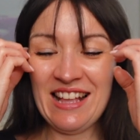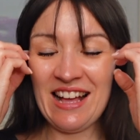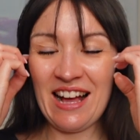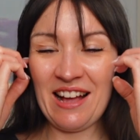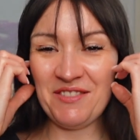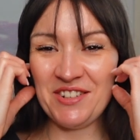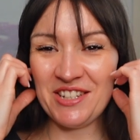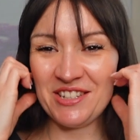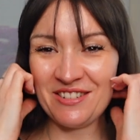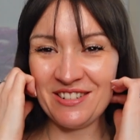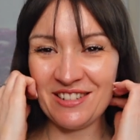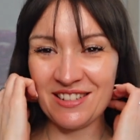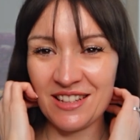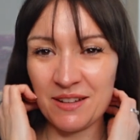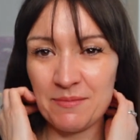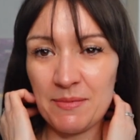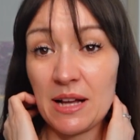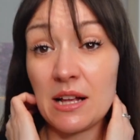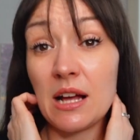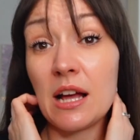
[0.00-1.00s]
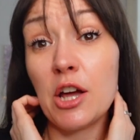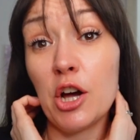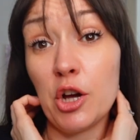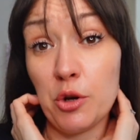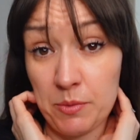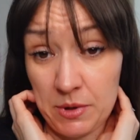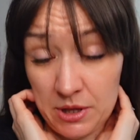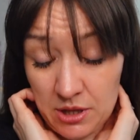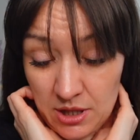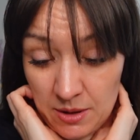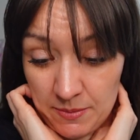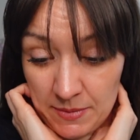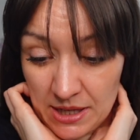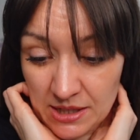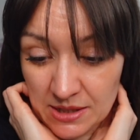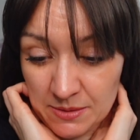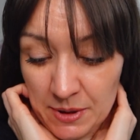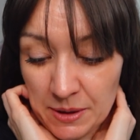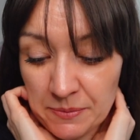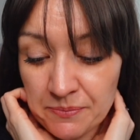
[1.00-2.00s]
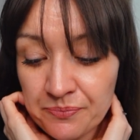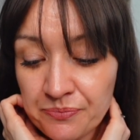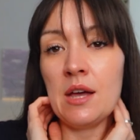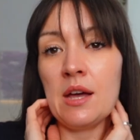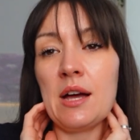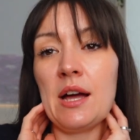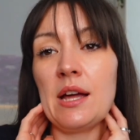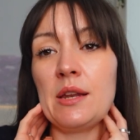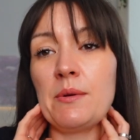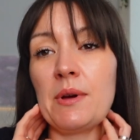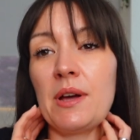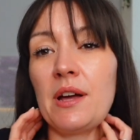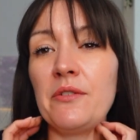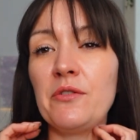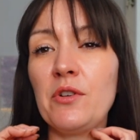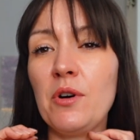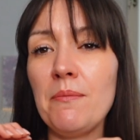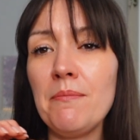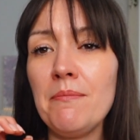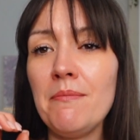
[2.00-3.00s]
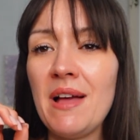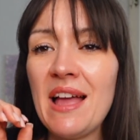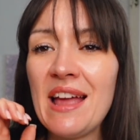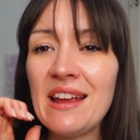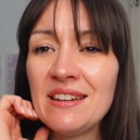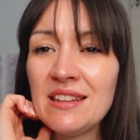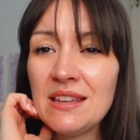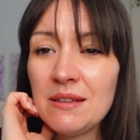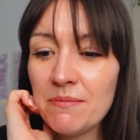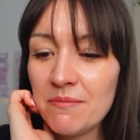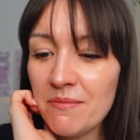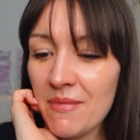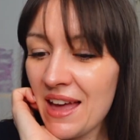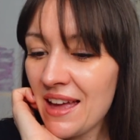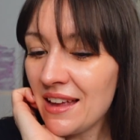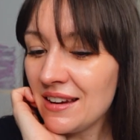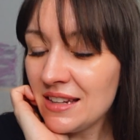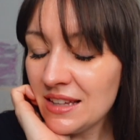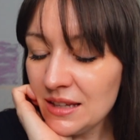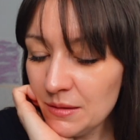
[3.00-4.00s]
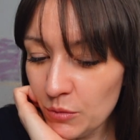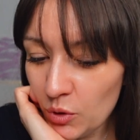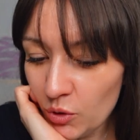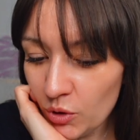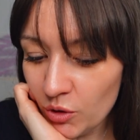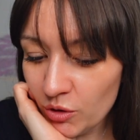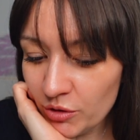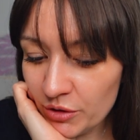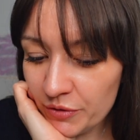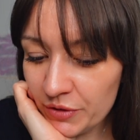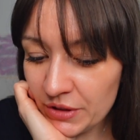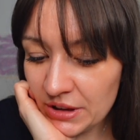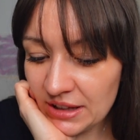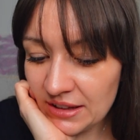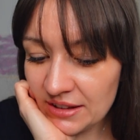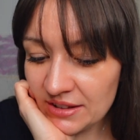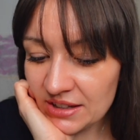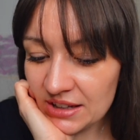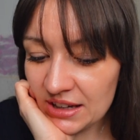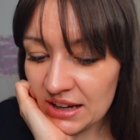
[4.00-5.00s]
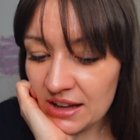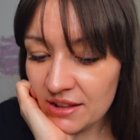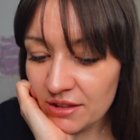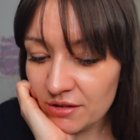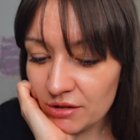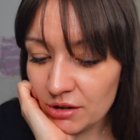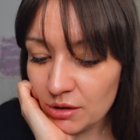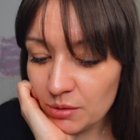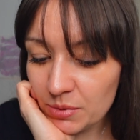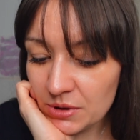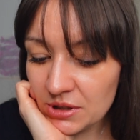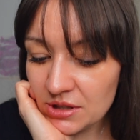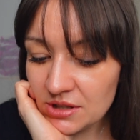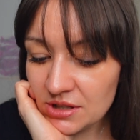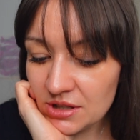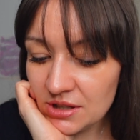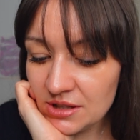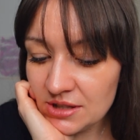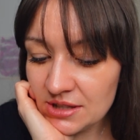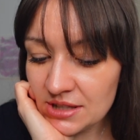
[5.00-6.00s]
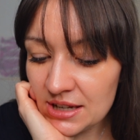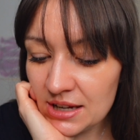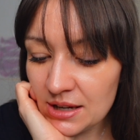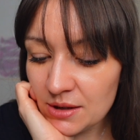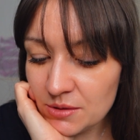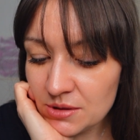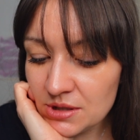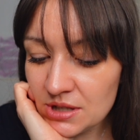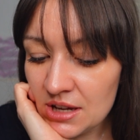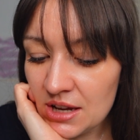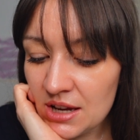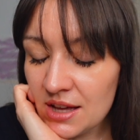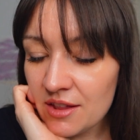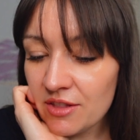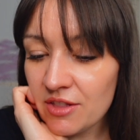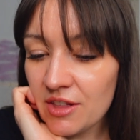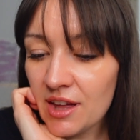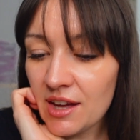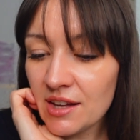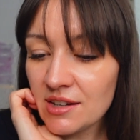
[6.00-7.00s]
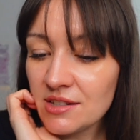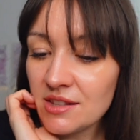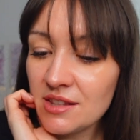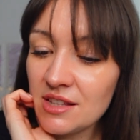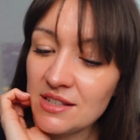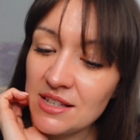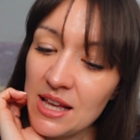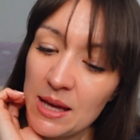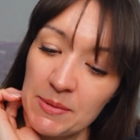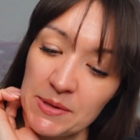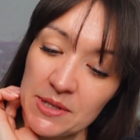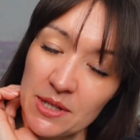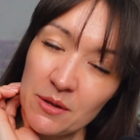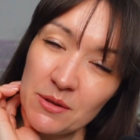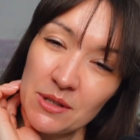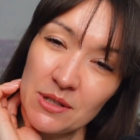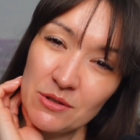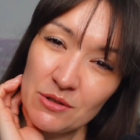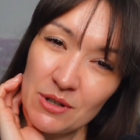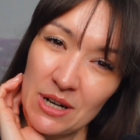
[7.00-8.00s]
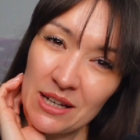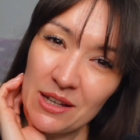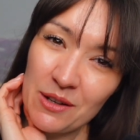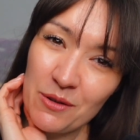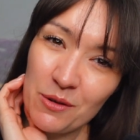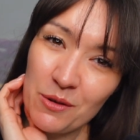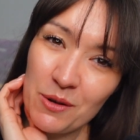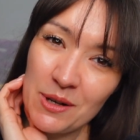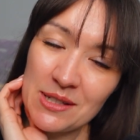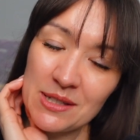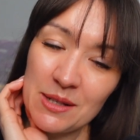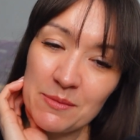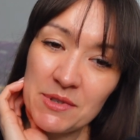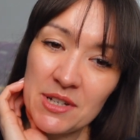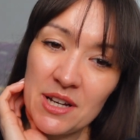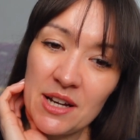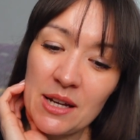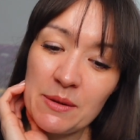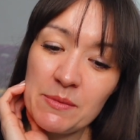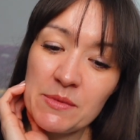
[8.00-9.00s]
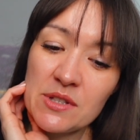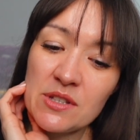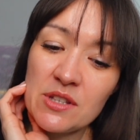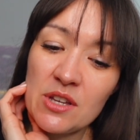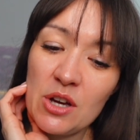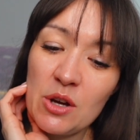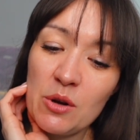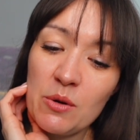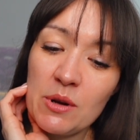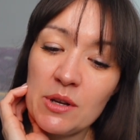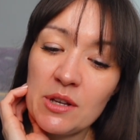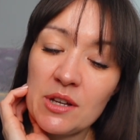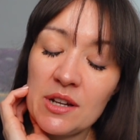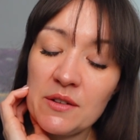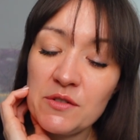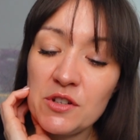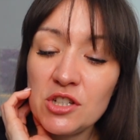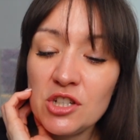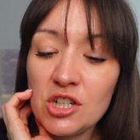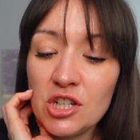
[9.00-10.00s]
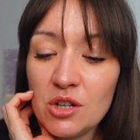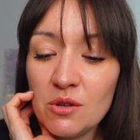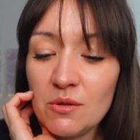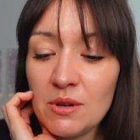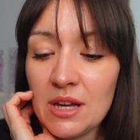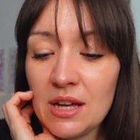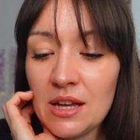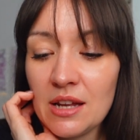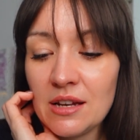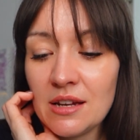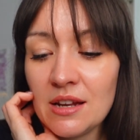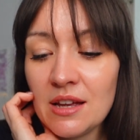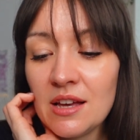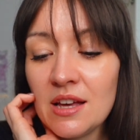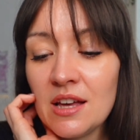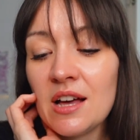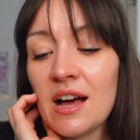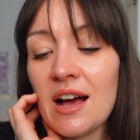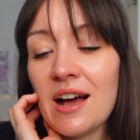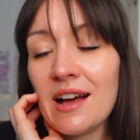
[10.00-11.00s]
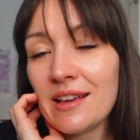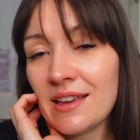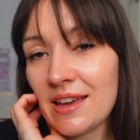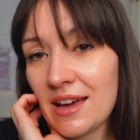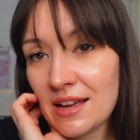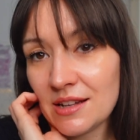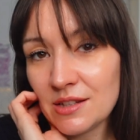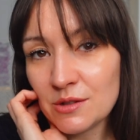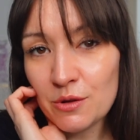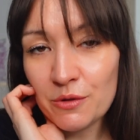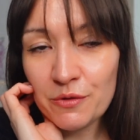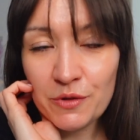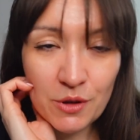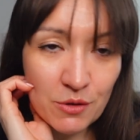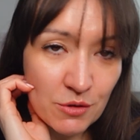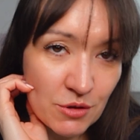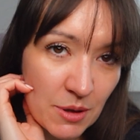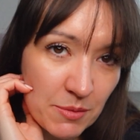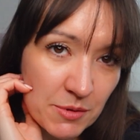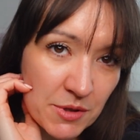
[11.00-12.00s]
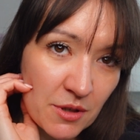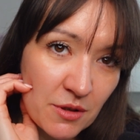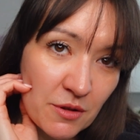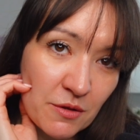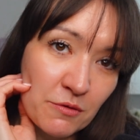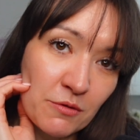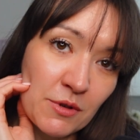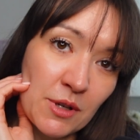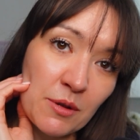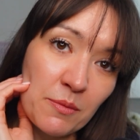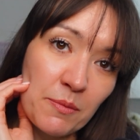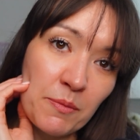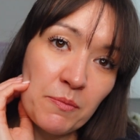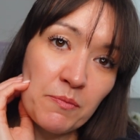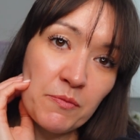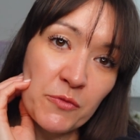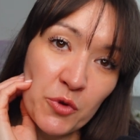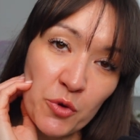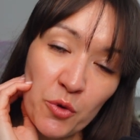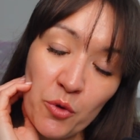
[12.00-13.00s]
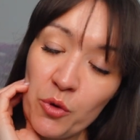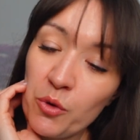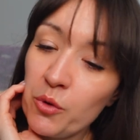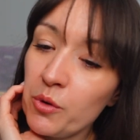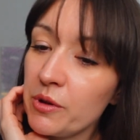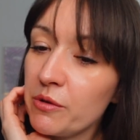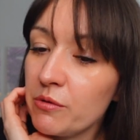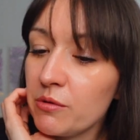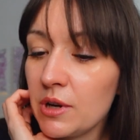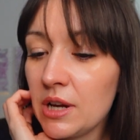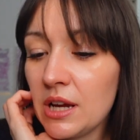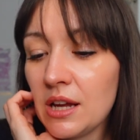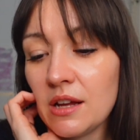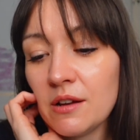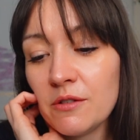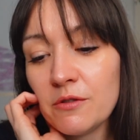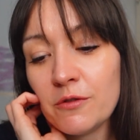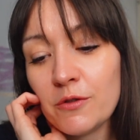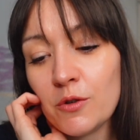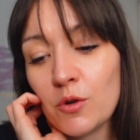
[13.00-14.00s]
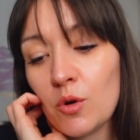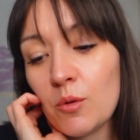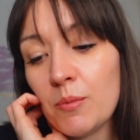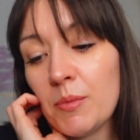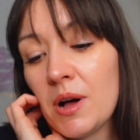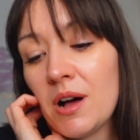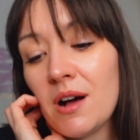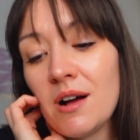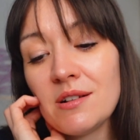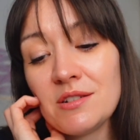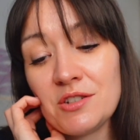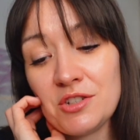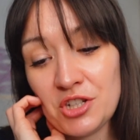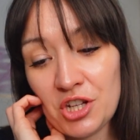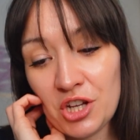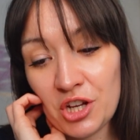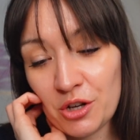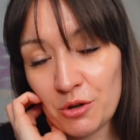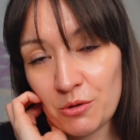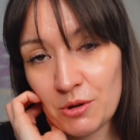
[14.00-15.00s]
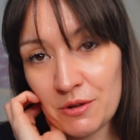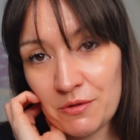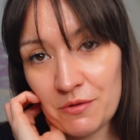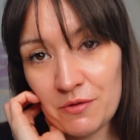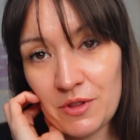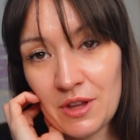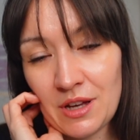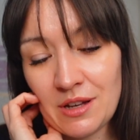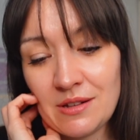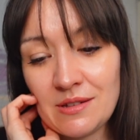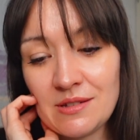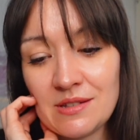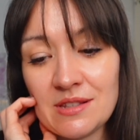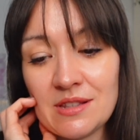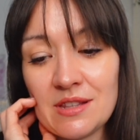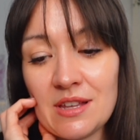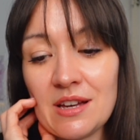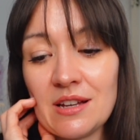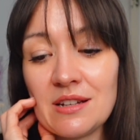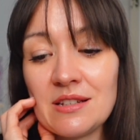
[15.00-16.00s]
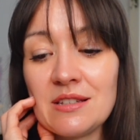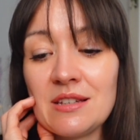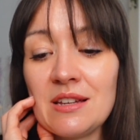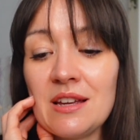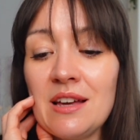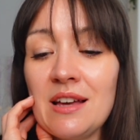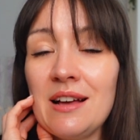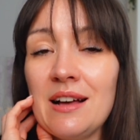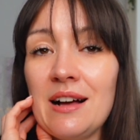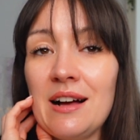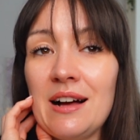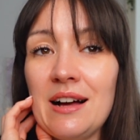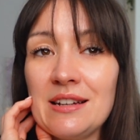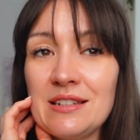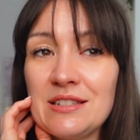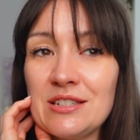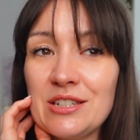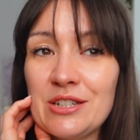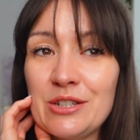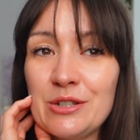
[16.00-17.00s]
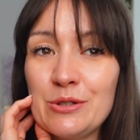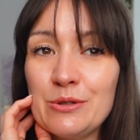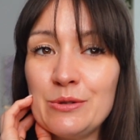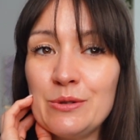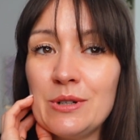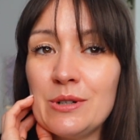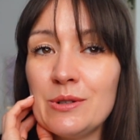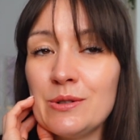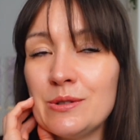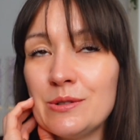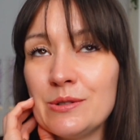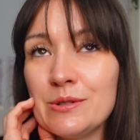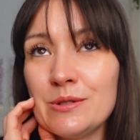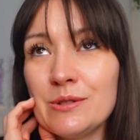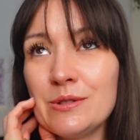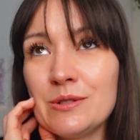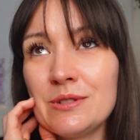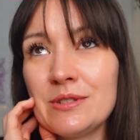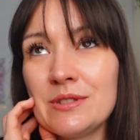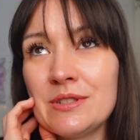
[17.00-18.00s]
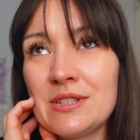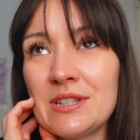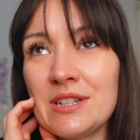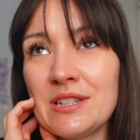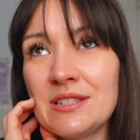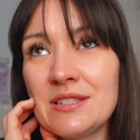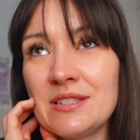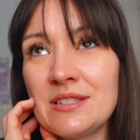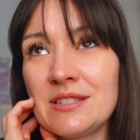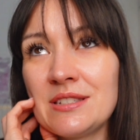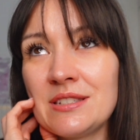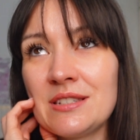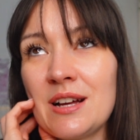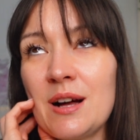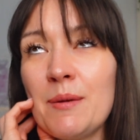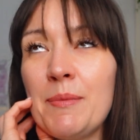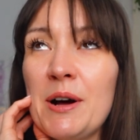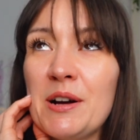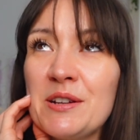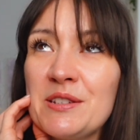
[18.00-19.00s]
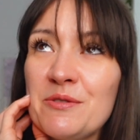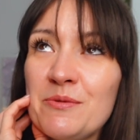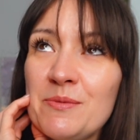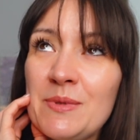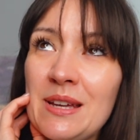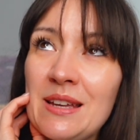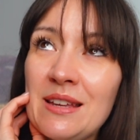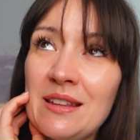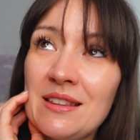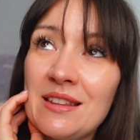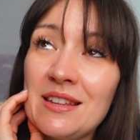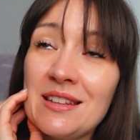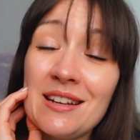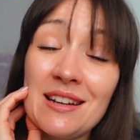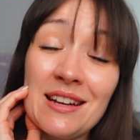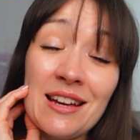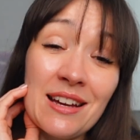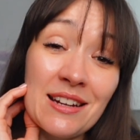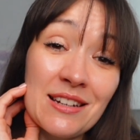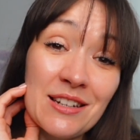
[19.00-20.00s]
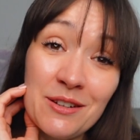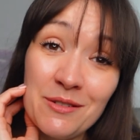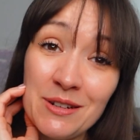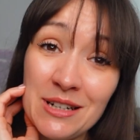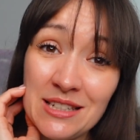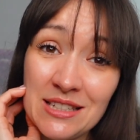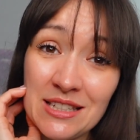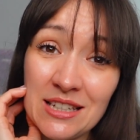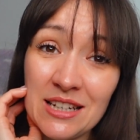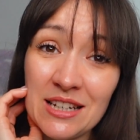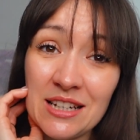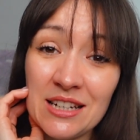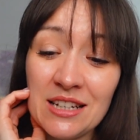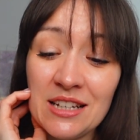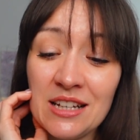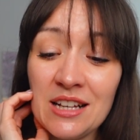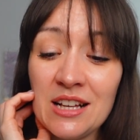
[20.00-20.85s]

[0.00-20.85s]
I'm sure it'll come back. I hope it'll come back to me. Anyway, I've got many, many more of these to get through, but it turns out that this episode is dragging on quite some time. So you're going to have to tune in again to a future episode of Real Talk with Rhi for part 2 of things that I do or that are part of me that I had no idea